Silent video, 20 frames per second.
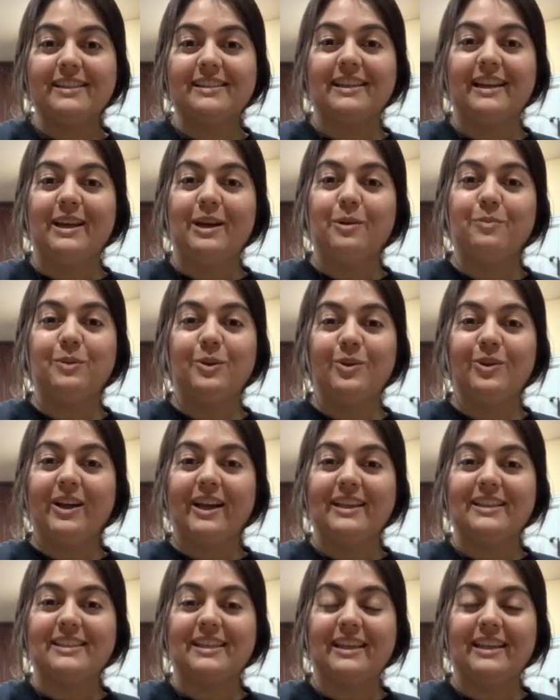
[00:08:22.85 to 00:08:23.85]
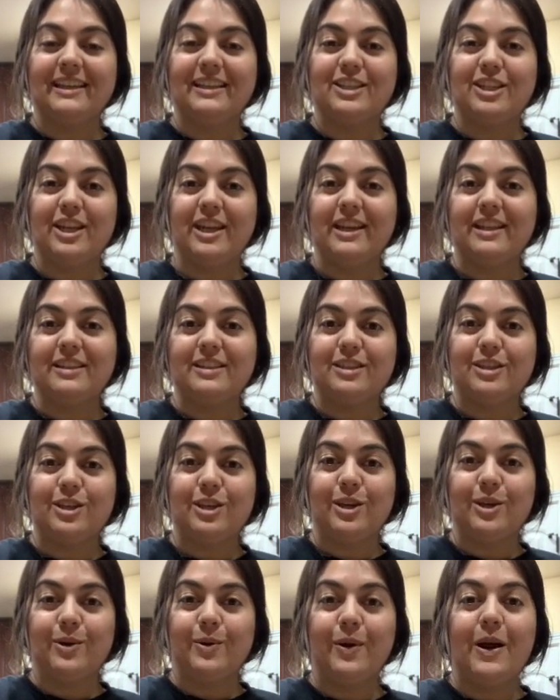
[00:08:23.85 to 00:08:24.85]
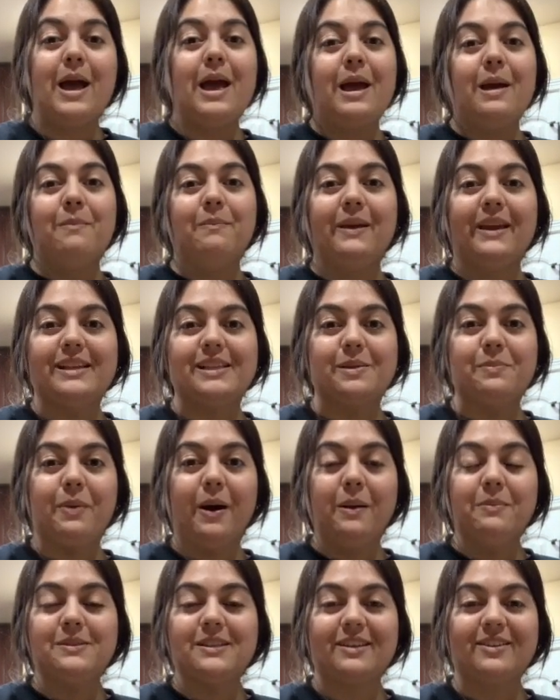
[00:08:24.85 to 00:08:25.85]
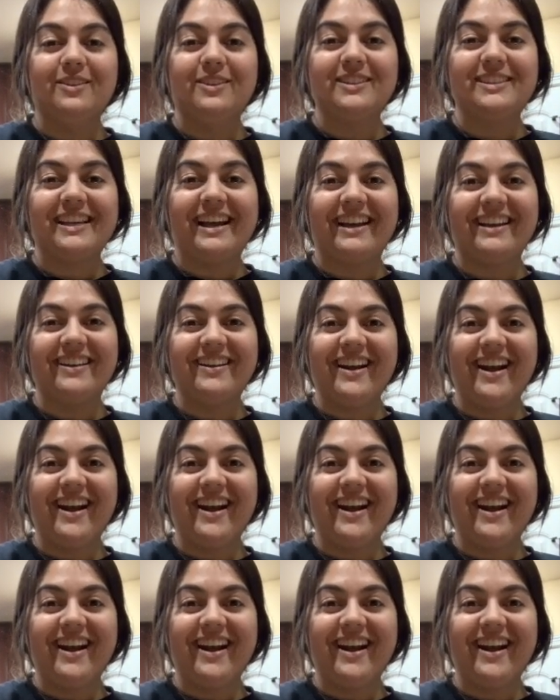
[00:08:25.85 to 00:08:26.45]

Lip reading: and I hope you guys get a chance to make some popsicles at your